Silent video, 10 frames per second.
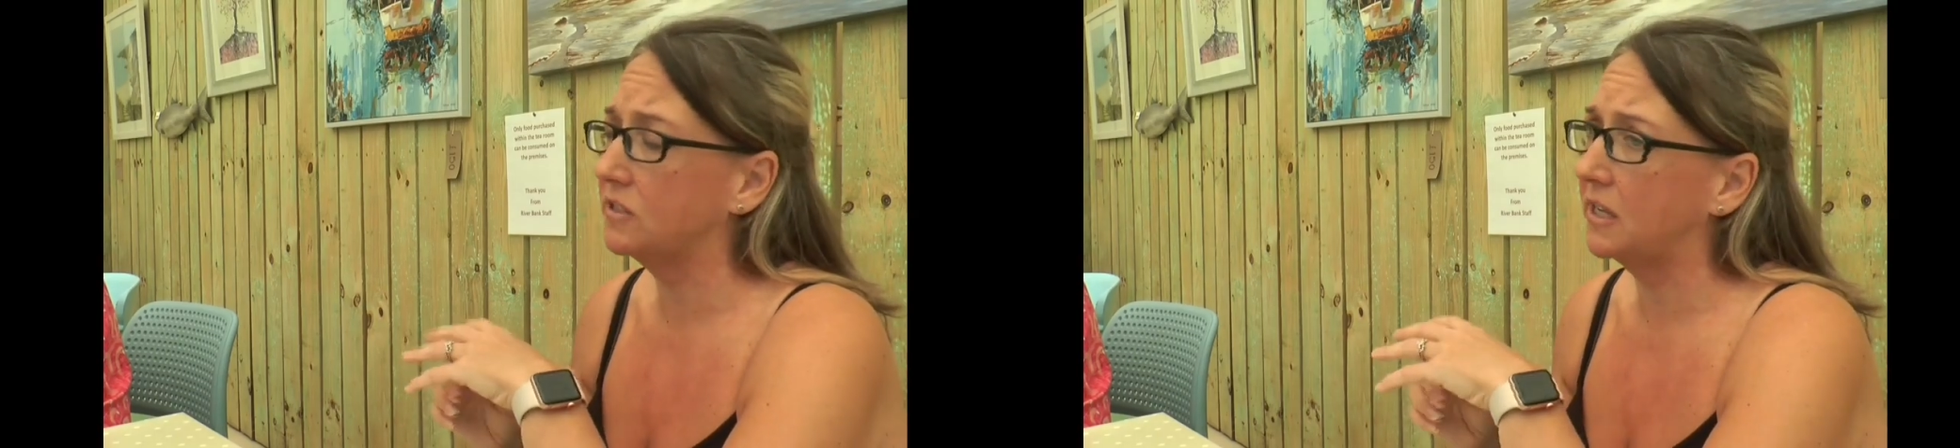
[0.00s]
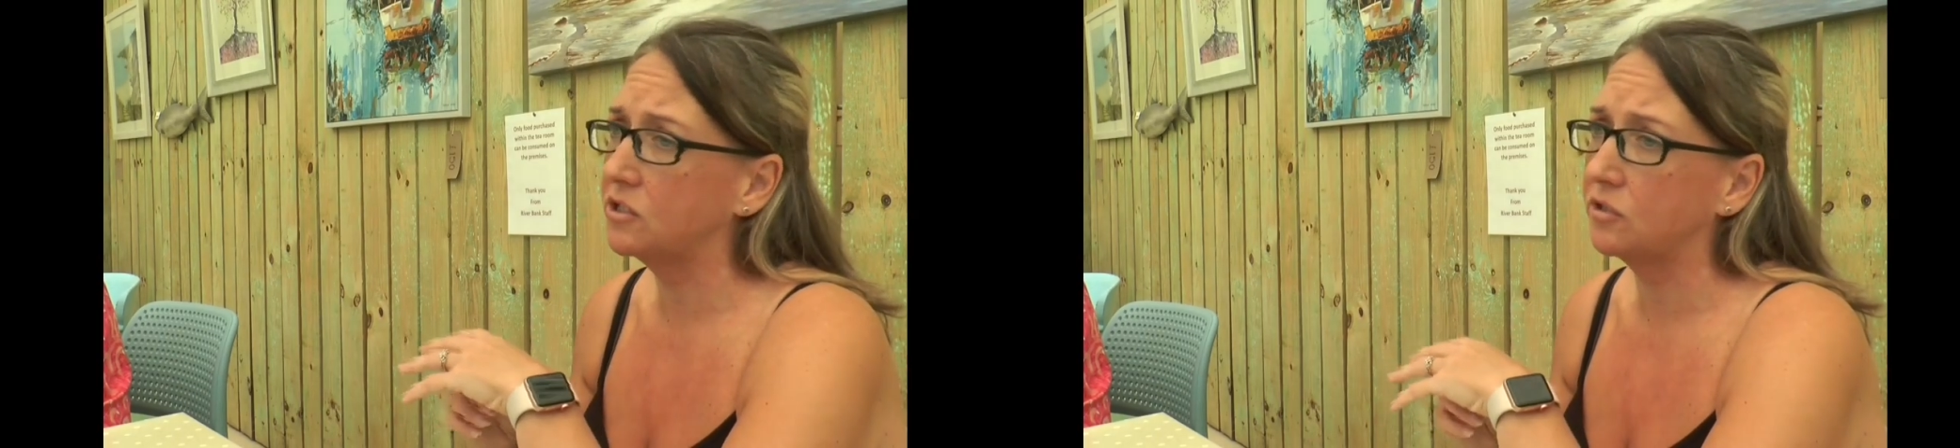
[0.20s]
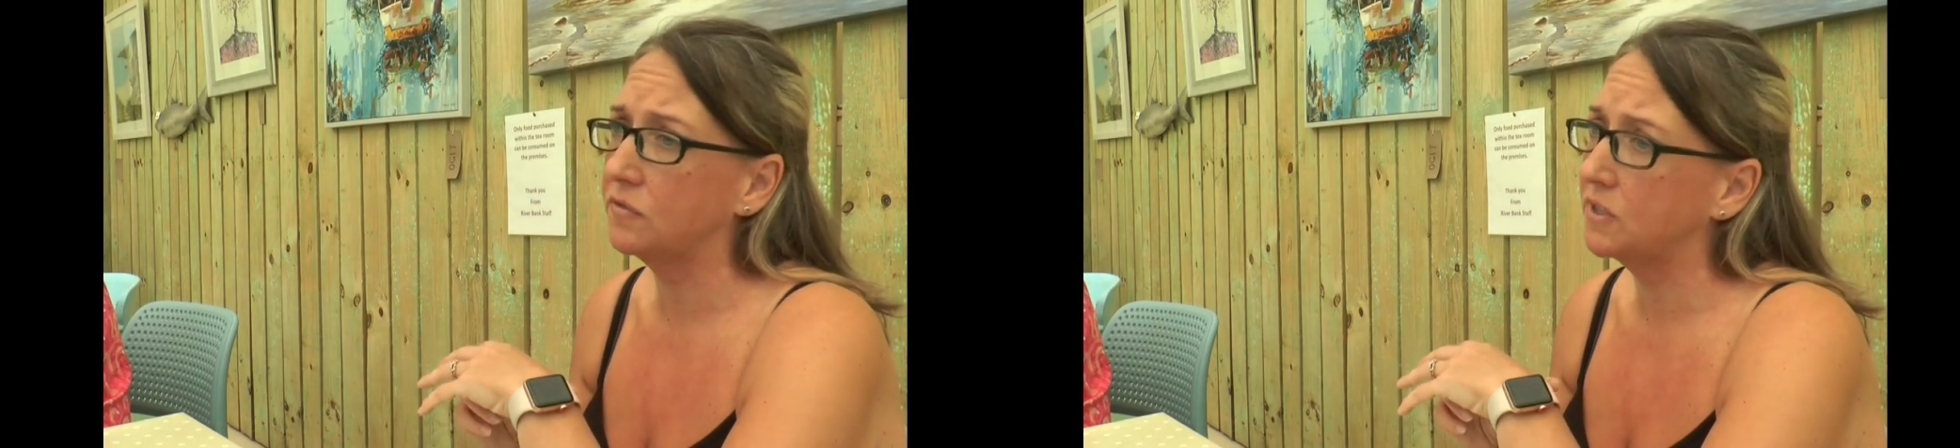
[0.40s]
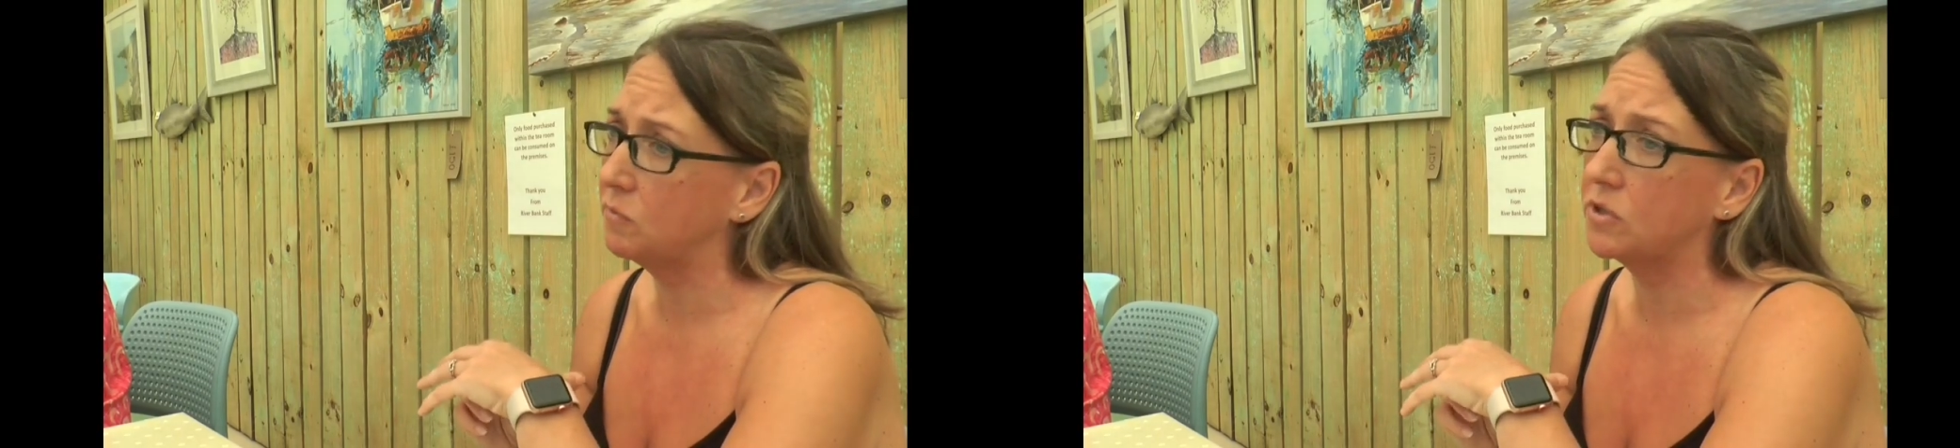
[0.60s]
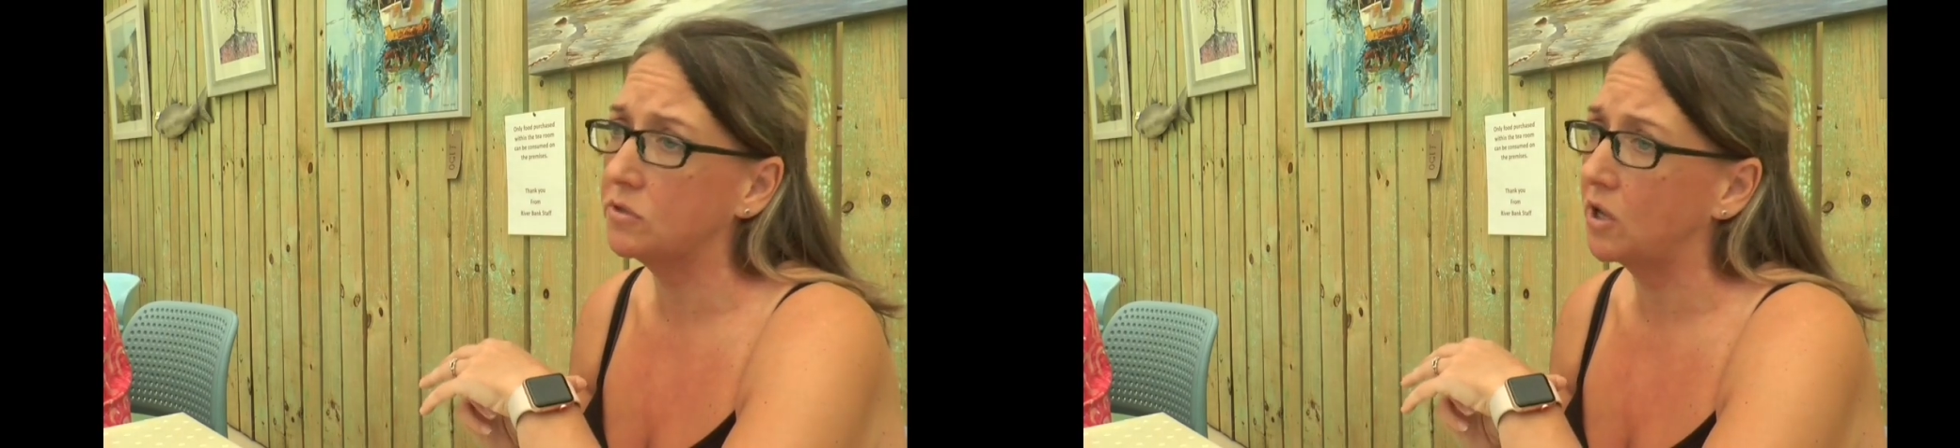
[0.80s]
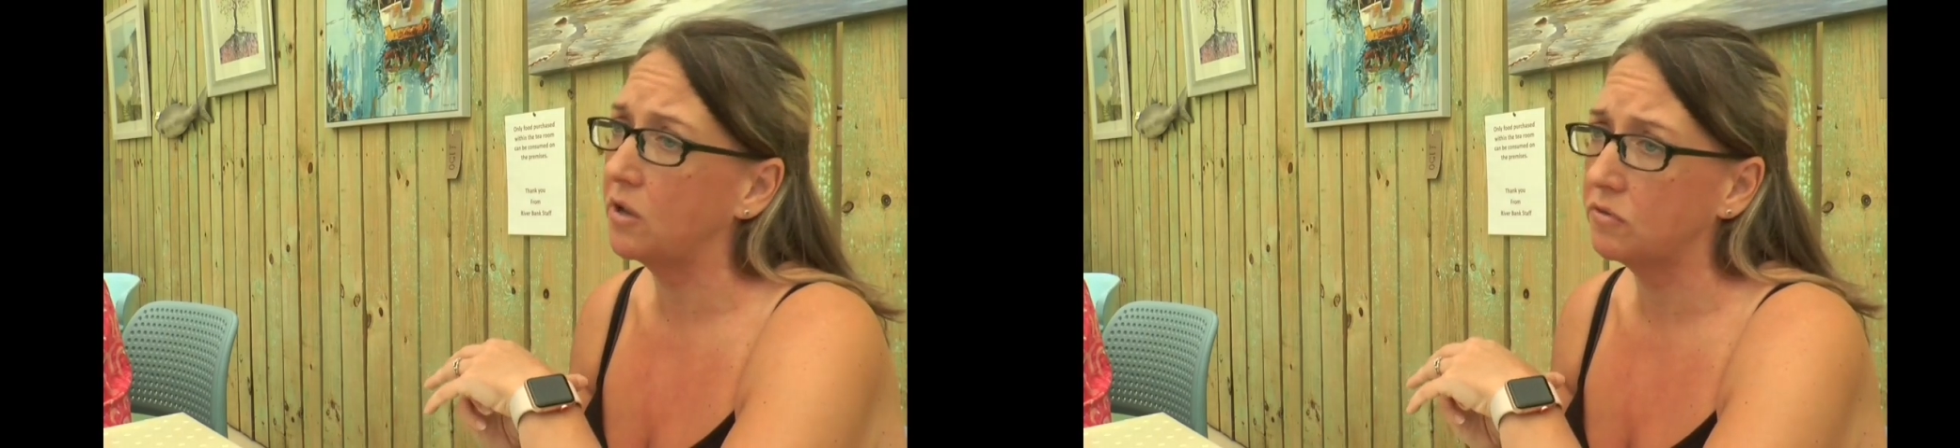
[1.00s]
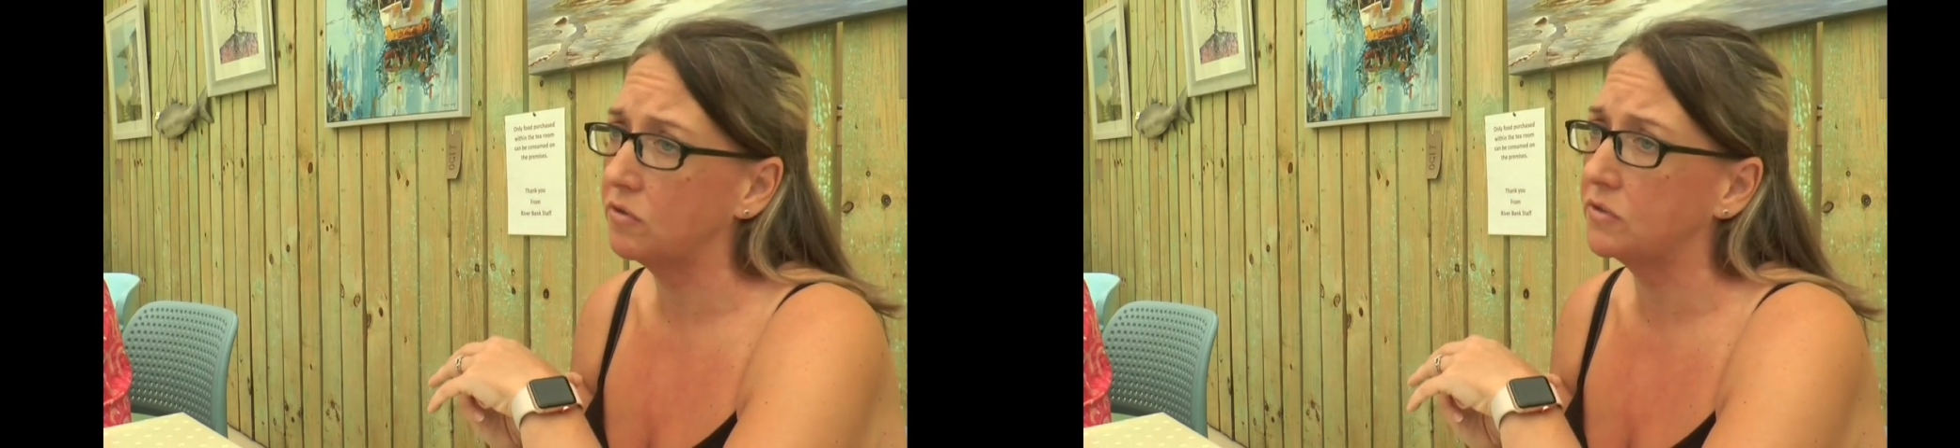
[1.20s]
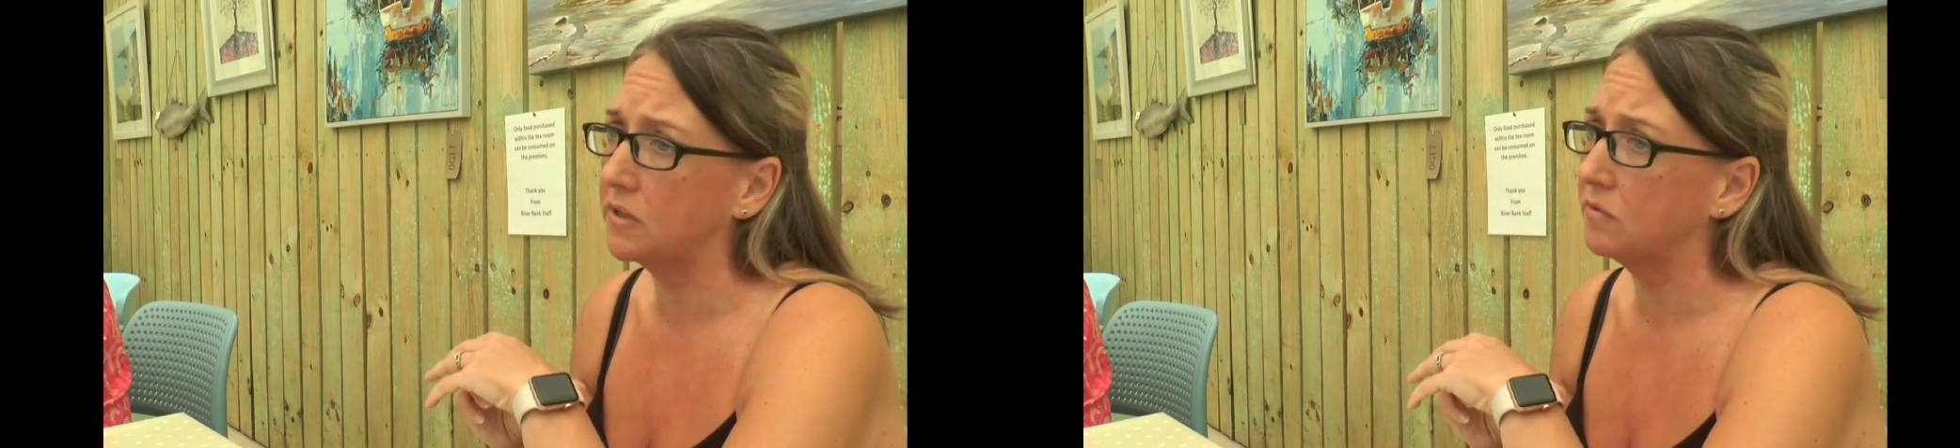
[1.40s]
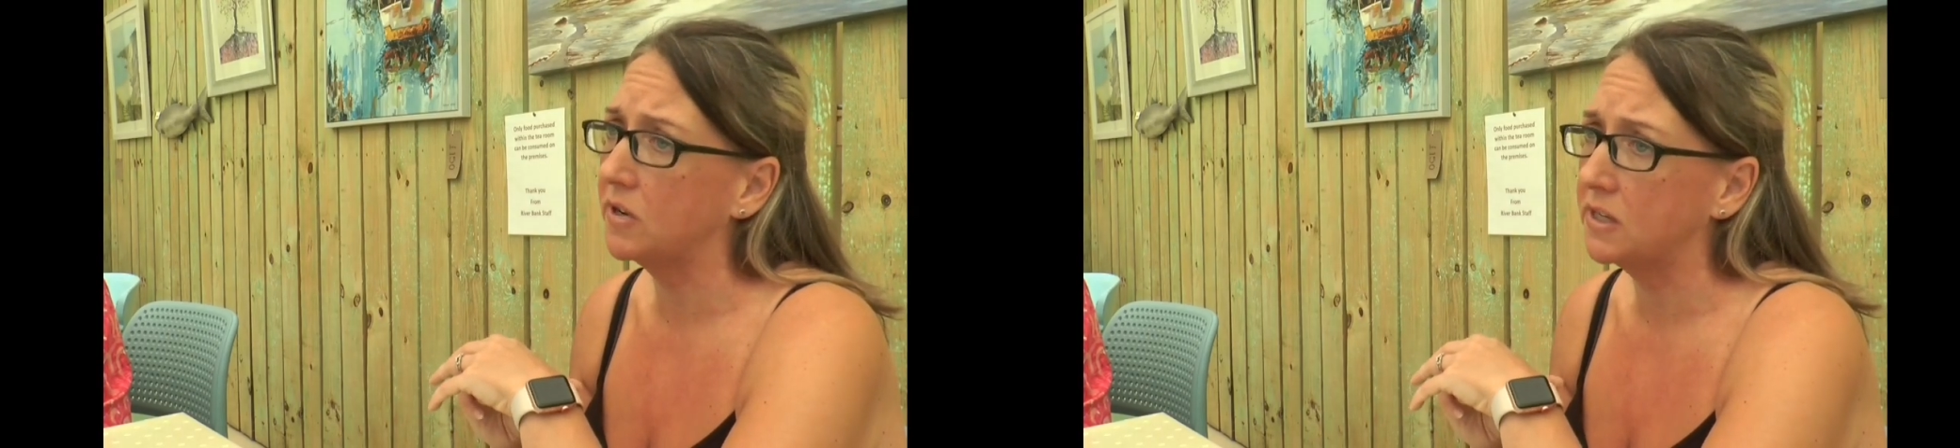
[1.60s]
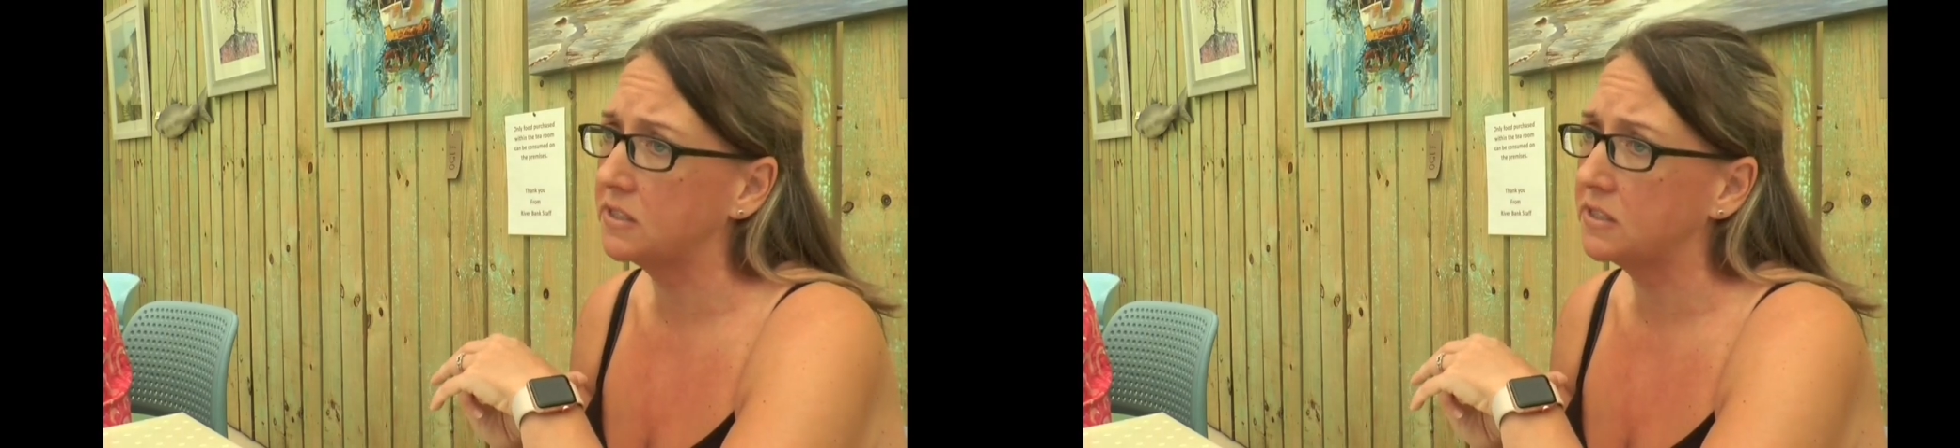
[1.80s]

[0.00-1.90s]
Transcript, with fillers: essential for someone who's going through something really